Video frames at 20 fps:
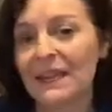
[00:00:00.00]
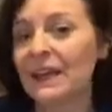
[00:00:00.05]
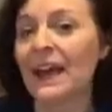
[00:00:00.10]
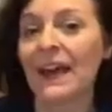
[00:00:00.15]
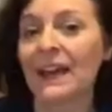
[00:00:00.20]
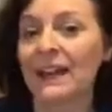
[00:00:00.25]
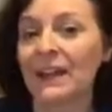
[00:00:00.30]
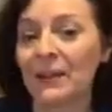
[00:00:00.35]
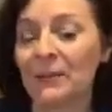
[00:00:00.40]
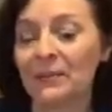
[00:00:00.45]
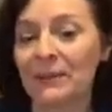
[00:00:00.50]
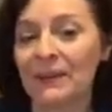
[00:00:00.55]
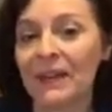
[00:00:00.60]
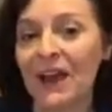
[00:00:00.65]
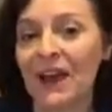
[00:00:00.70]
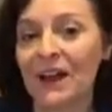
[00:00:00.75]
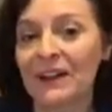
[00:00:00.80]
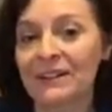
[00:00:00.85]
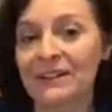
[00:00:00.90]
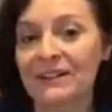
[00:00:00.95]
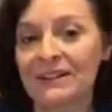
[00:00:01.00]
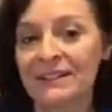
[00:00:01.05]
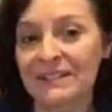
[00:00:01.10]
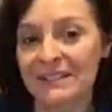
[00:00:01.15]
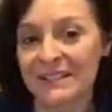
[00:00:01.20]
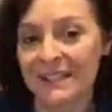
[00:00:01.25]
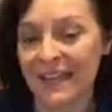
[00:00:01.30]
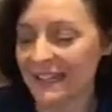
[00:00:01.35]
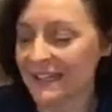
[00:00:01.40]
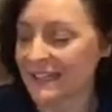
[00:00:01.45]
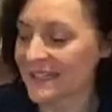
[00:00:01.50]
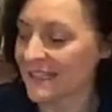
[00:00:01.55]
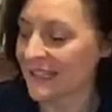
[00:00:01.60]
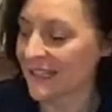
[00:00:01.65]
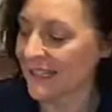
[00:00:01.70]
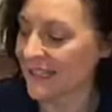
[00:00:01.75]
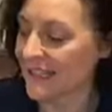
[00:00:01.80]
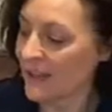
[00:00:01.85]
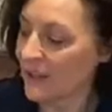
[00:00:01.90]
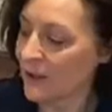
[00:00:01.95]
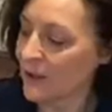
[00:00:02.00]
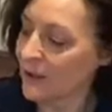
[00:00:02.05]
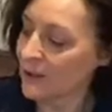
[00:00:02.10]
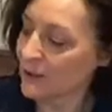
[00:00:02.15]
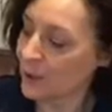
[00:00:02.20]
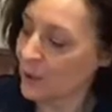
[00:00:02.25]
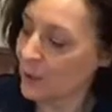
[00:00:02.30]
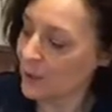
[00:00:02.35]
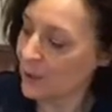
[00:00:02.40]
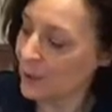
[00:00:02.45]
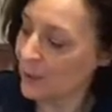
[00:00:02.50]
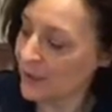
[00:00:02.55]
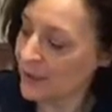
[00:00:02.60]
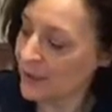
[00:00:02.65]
and I'll be understanding. So Qu